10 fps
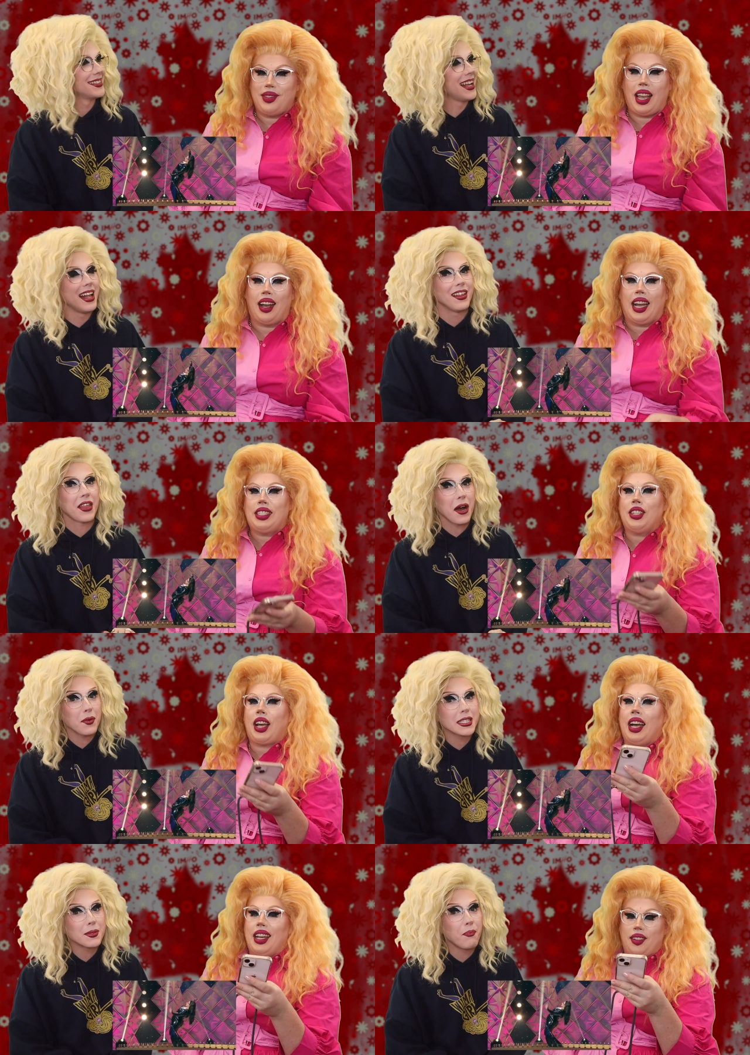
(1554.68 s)
Speaker 1: Yeah. I that
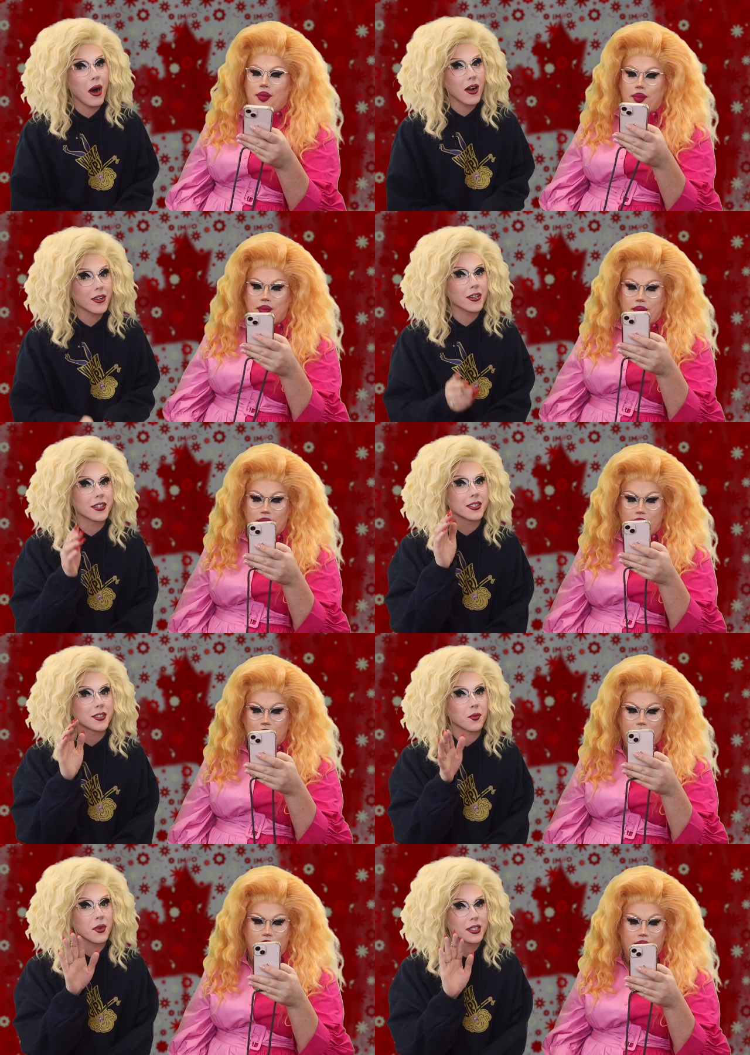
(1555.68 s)
was
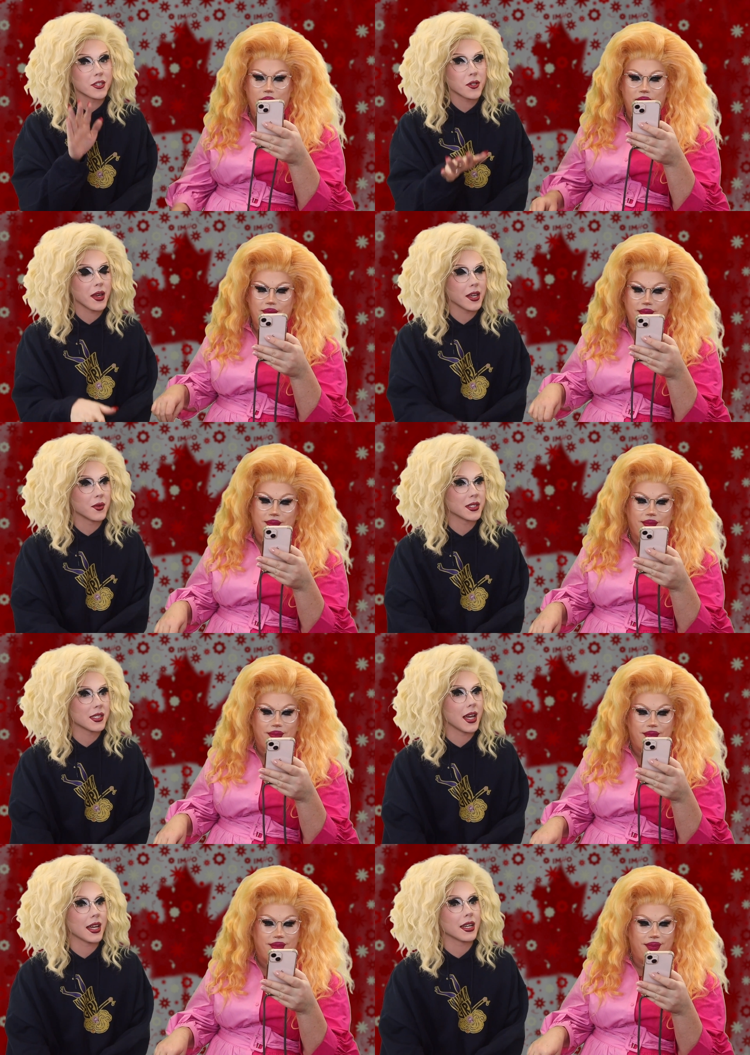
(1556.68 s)
bonkers when Twink
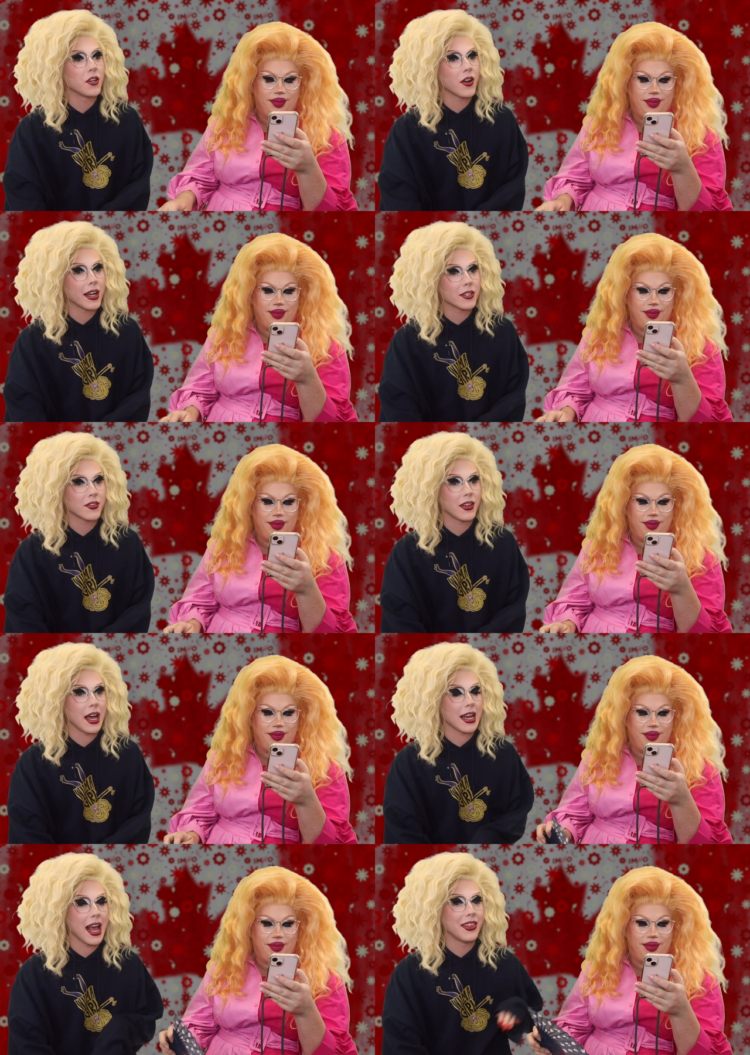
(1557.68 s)
was like, your hair's
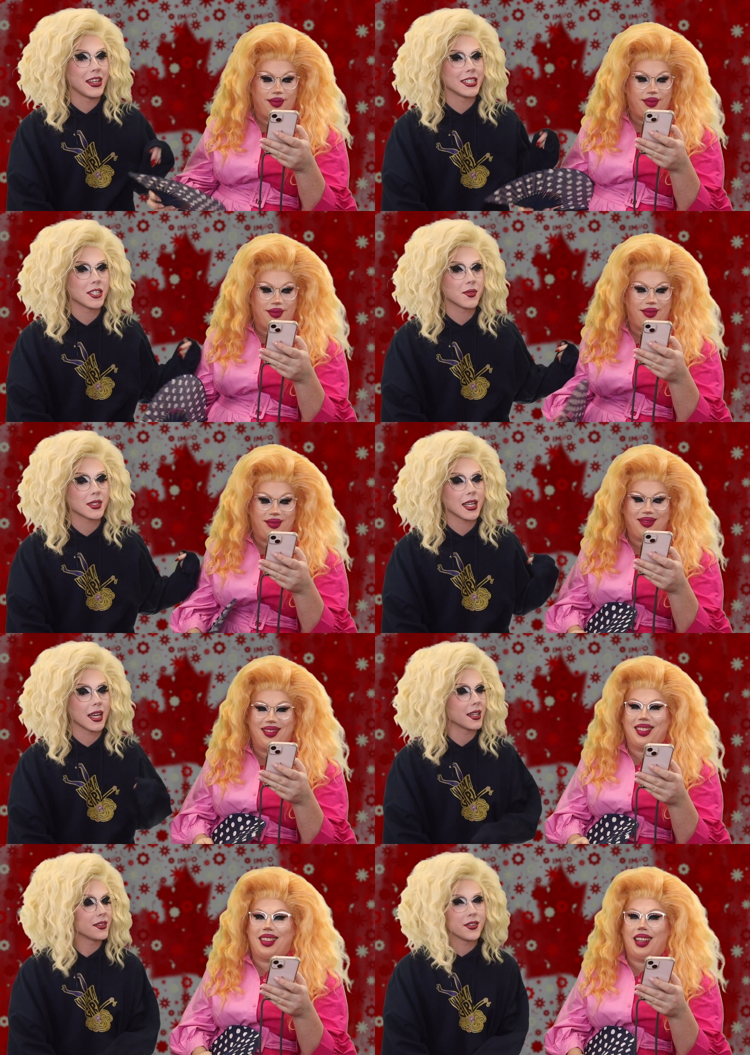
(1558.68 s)
flat. And then she was
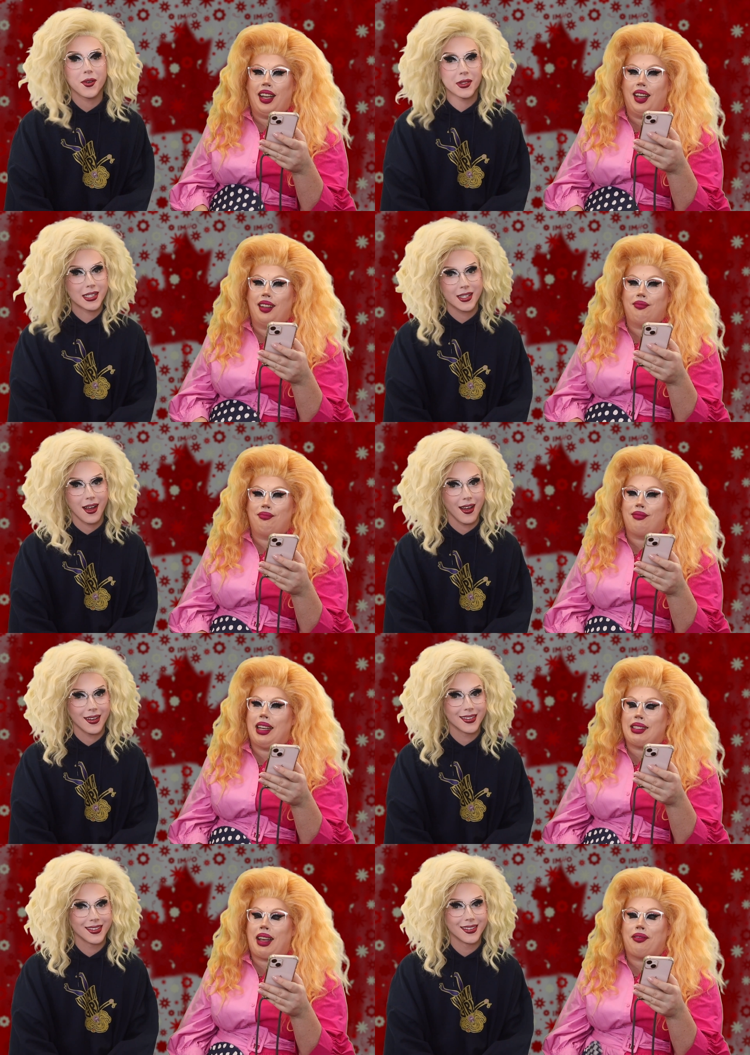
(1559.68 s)
like, no, uh, it's
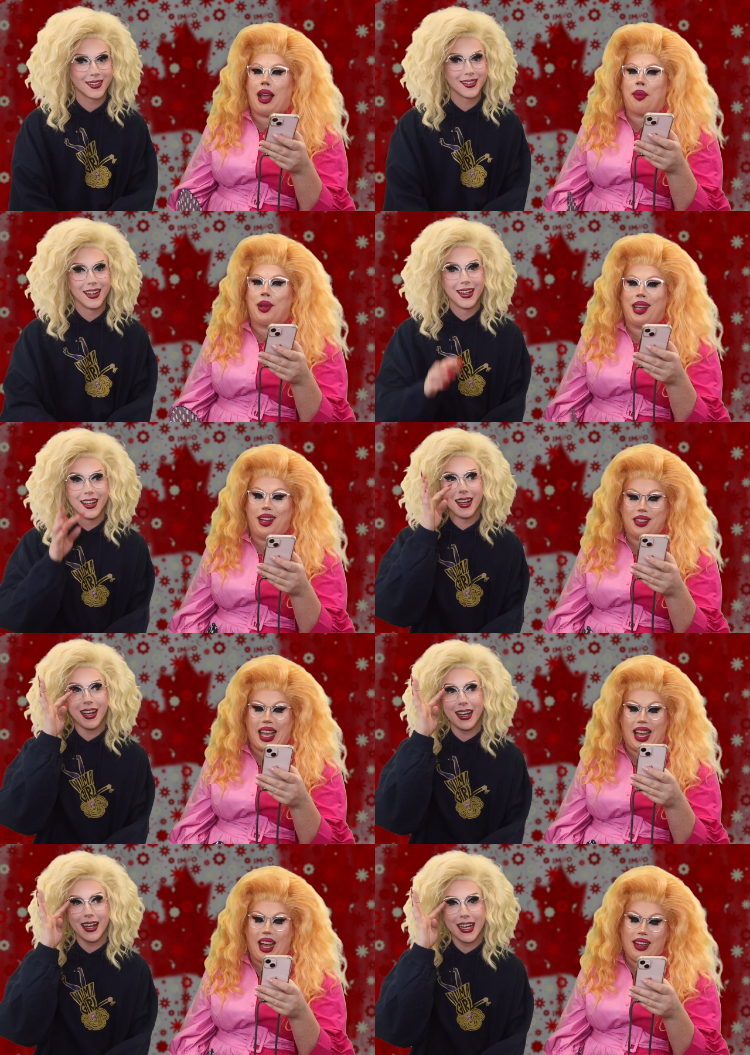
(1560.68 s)
not. It's
Speaker 2: not flat. But
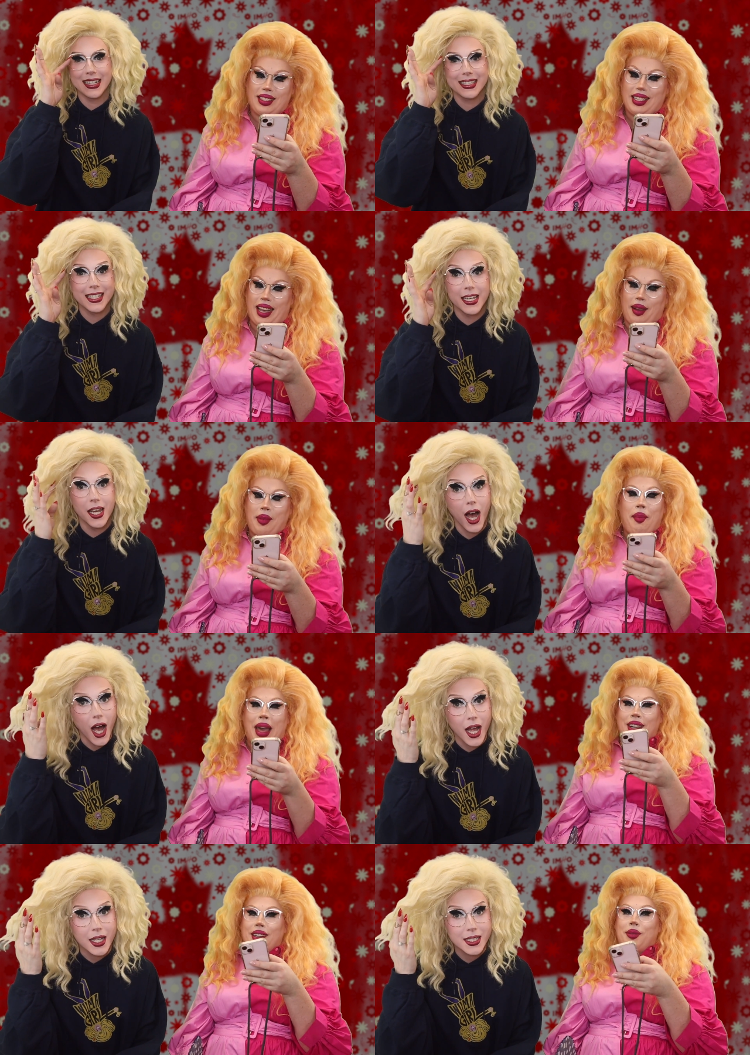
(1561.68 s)
okay. Honestly, it's I'm not,
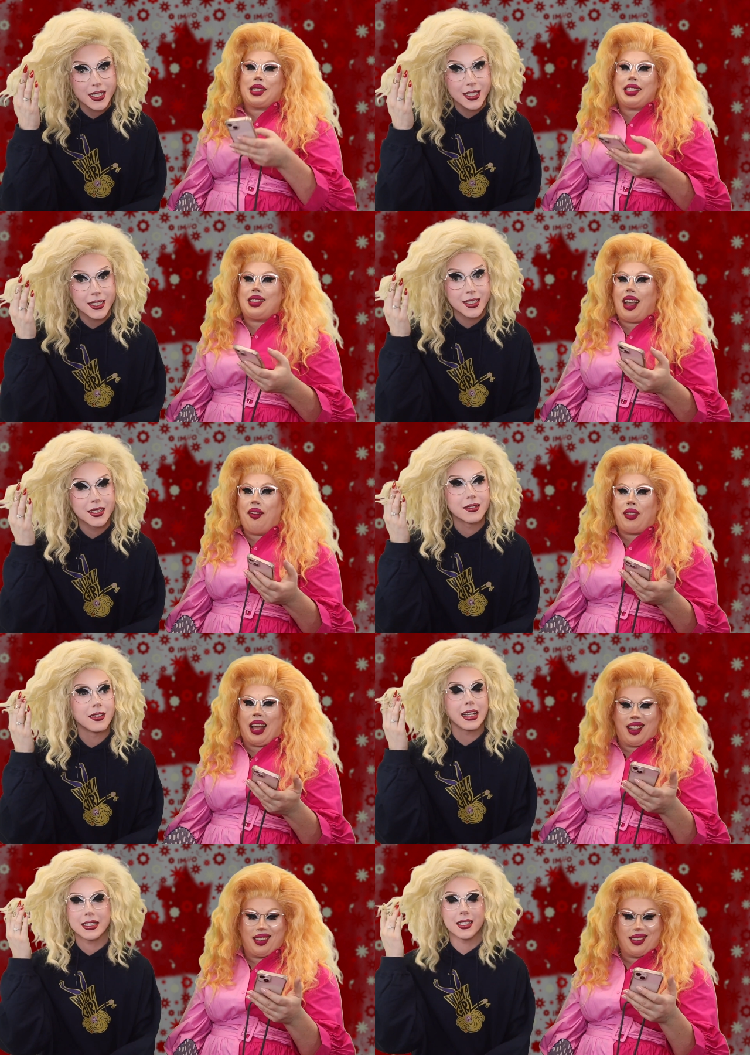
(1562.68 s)
not mad at her
Speaker 1: because it's not
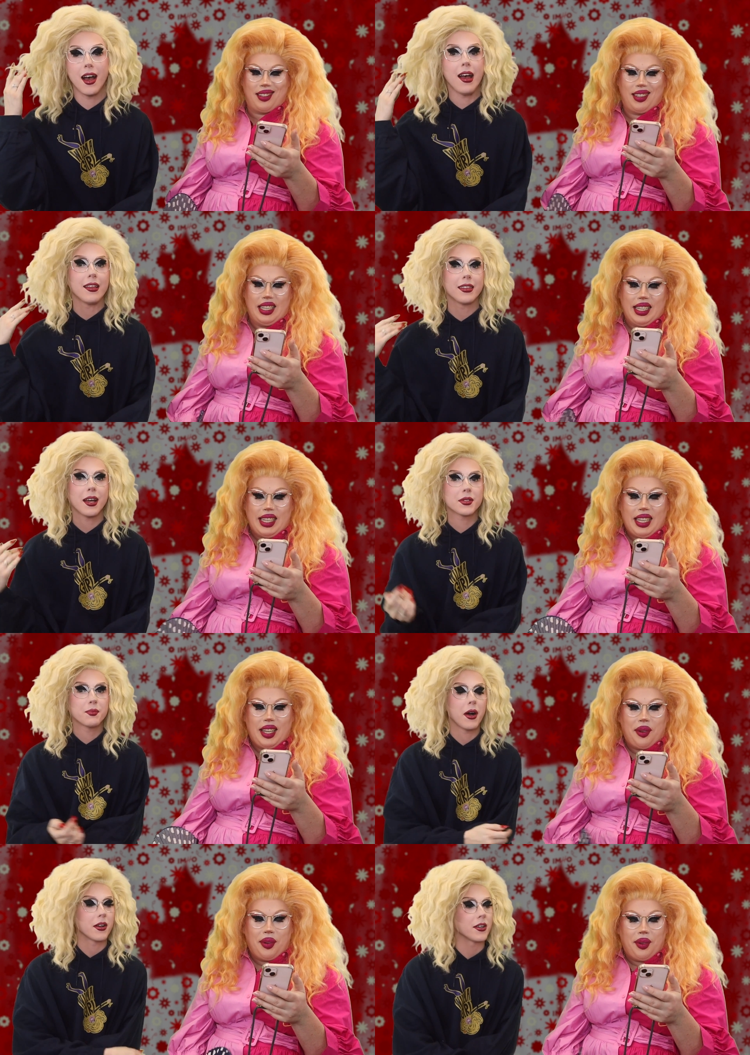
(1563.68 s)
flat. It's not. That
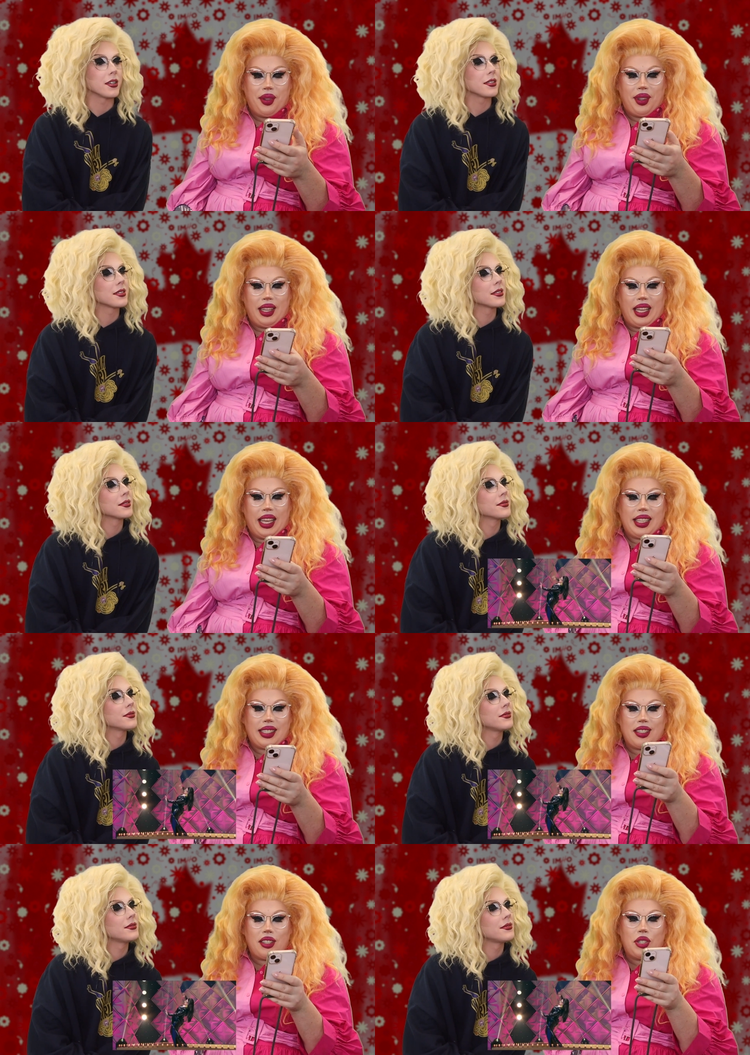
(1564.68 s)
was bonkers.
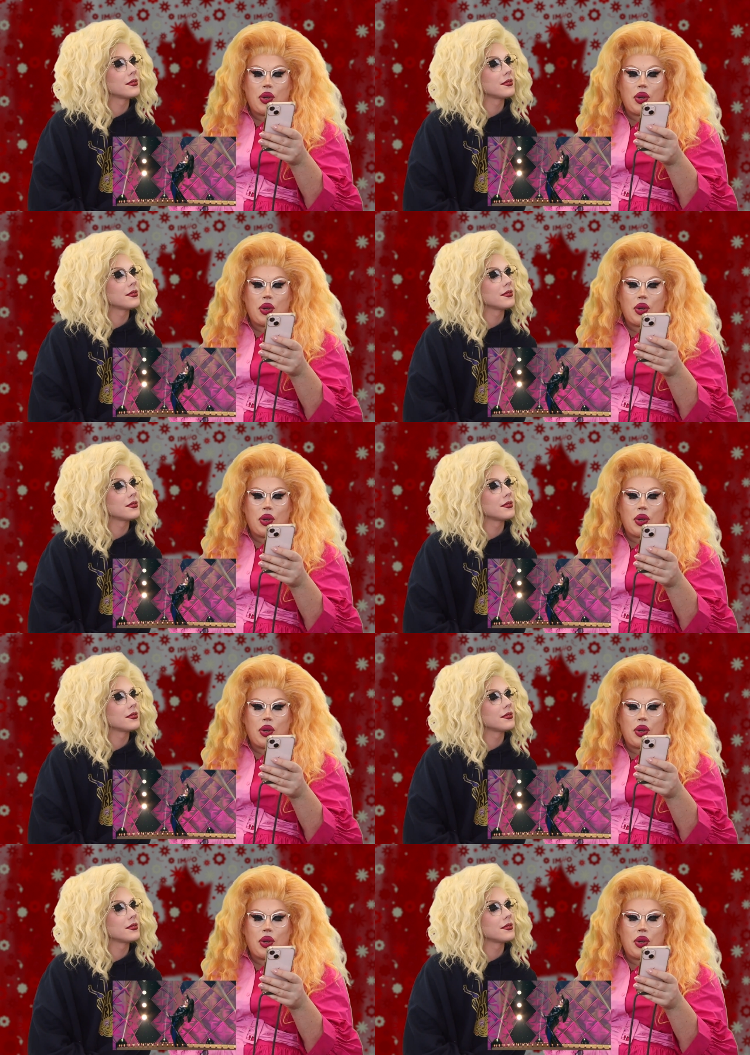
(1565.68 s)
Speaker 2: This is the